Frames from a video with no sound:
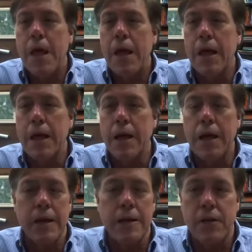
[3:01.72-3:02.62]

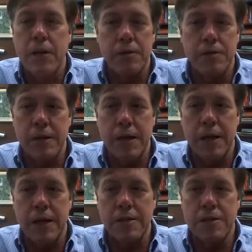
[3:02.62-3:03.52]
And so
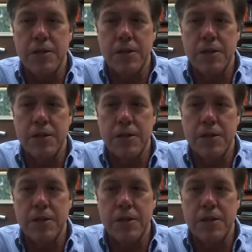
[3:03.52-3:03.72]
it's